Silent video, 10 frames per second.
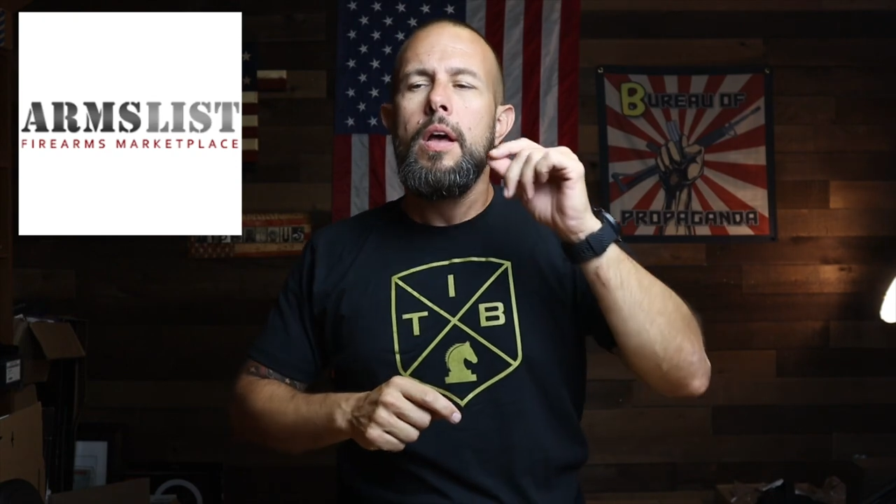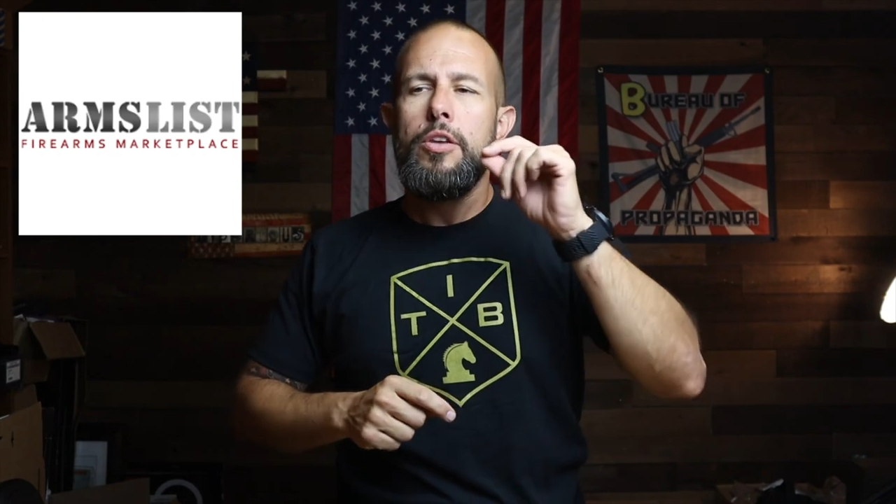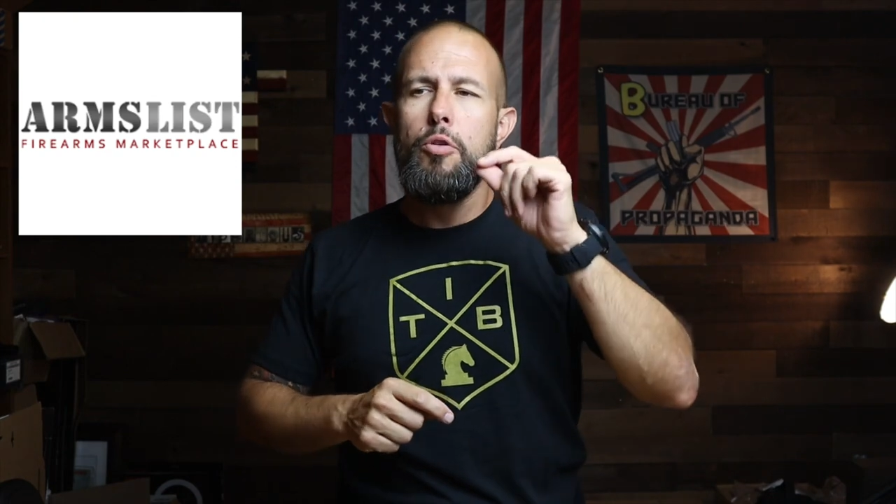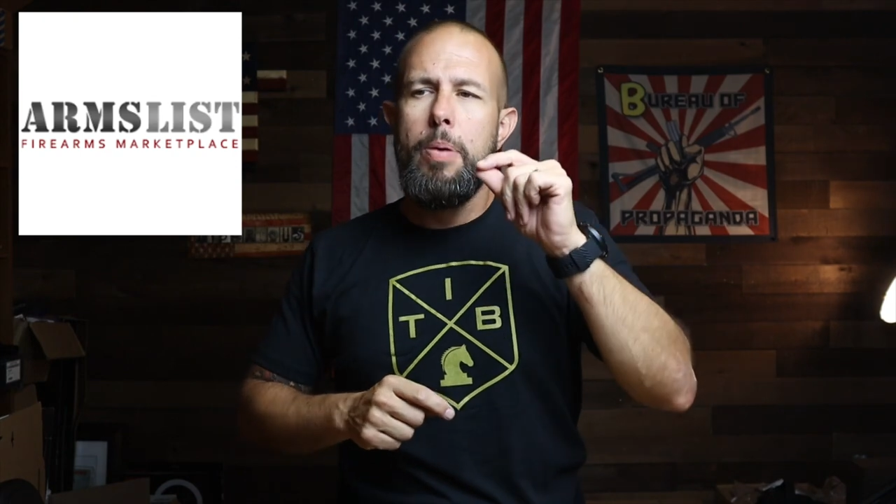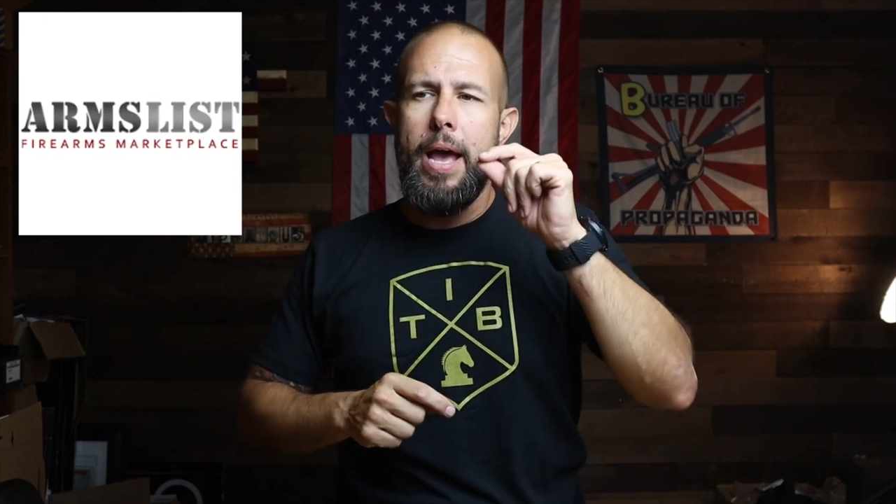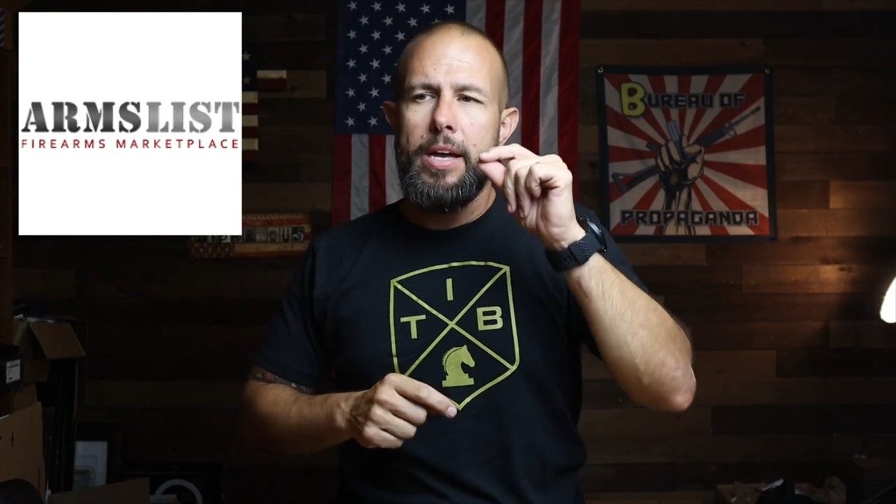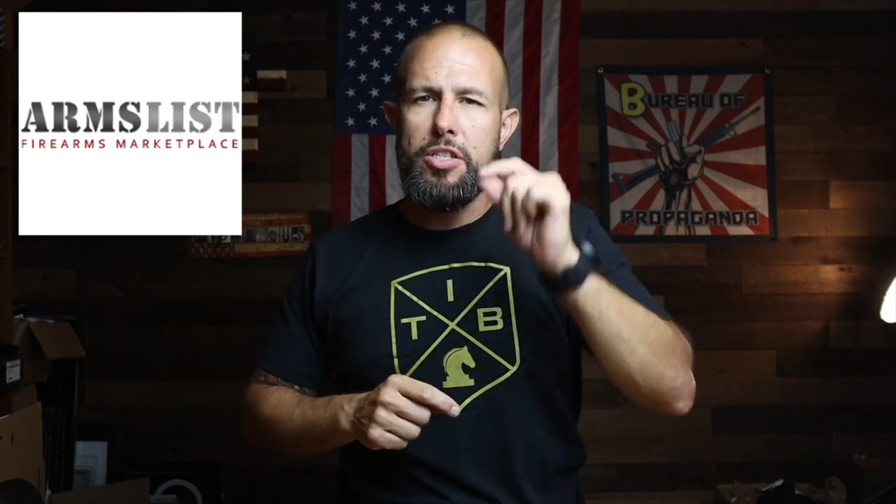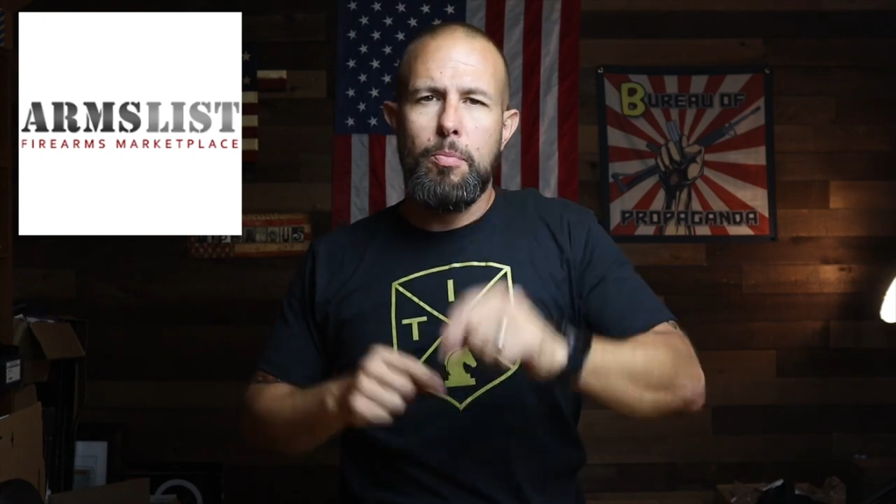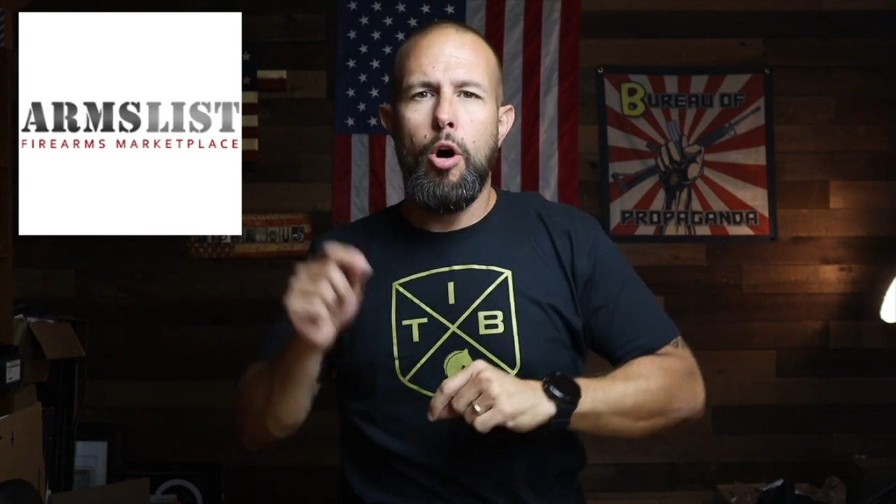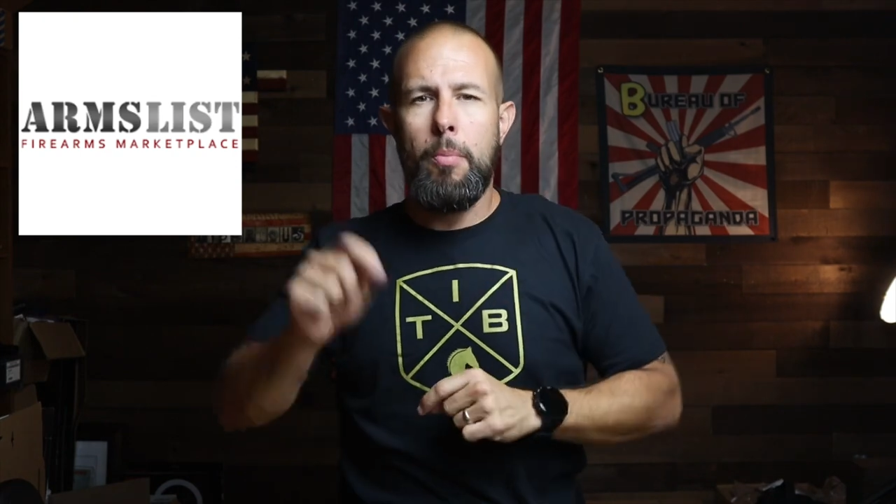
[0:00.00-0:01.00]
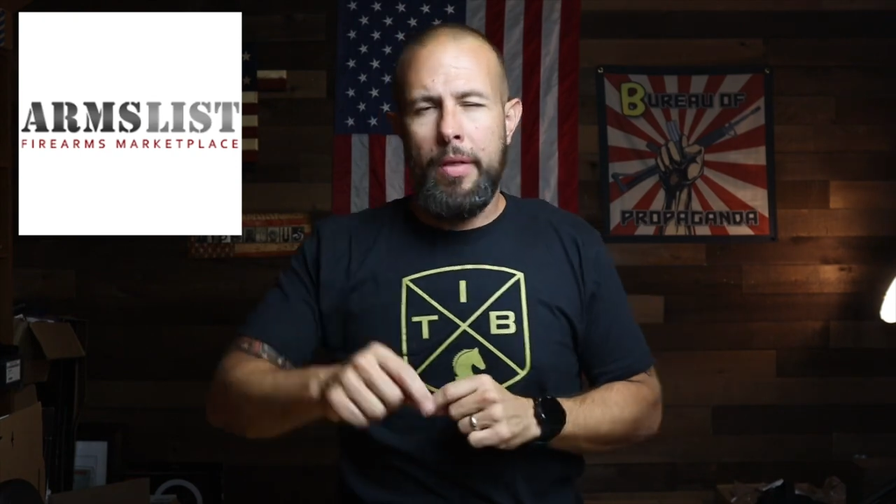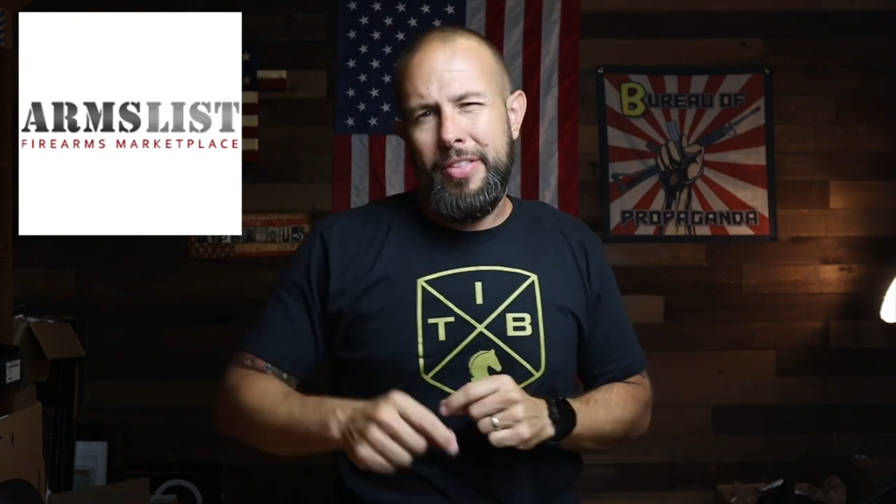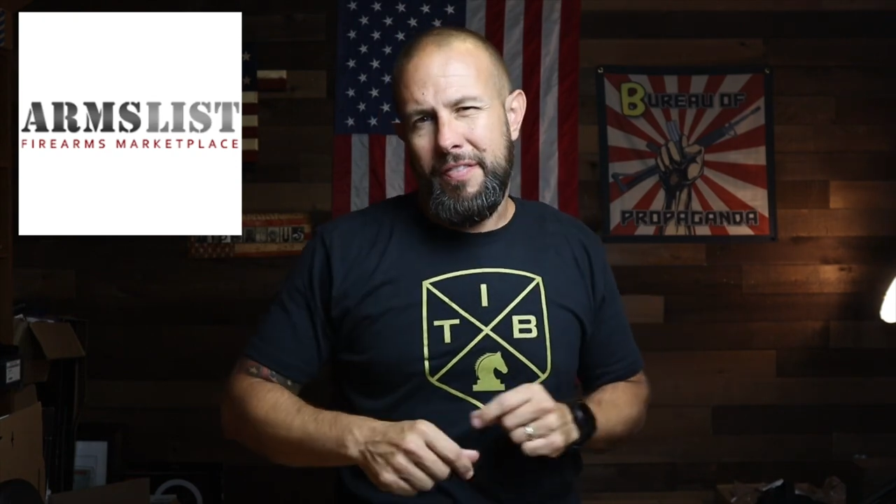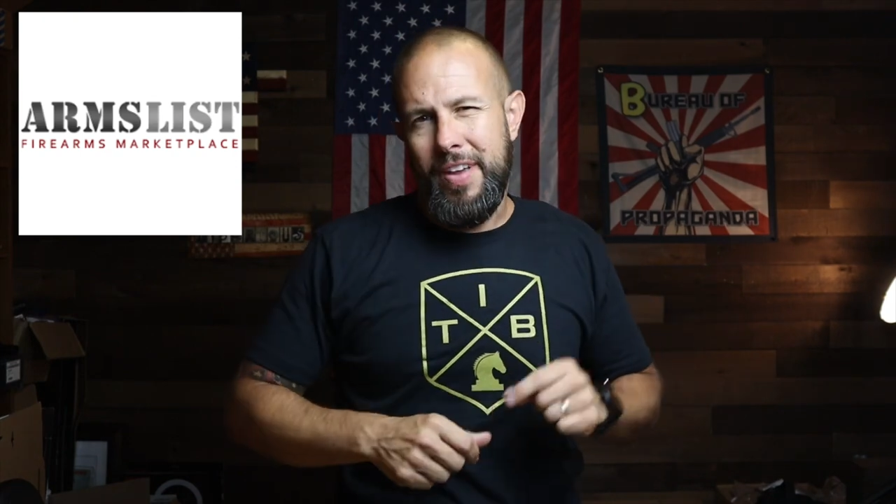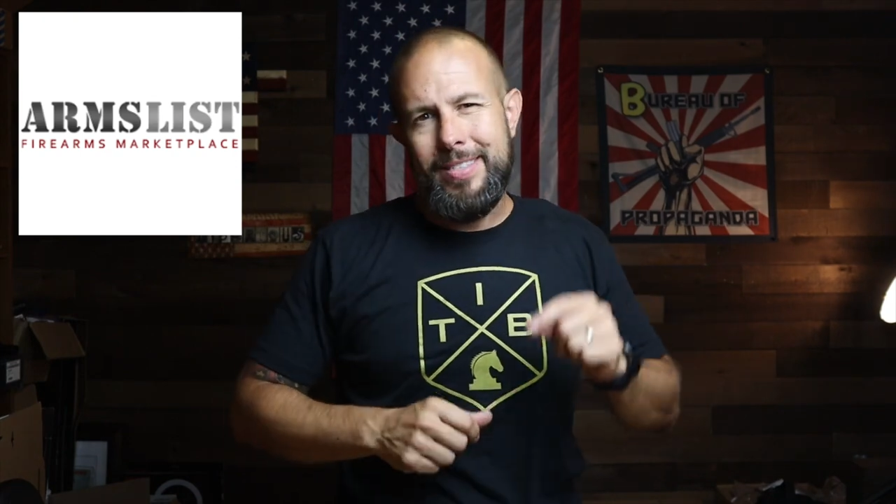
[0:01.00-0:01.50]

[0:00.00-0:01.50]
you pay a small monthly fee.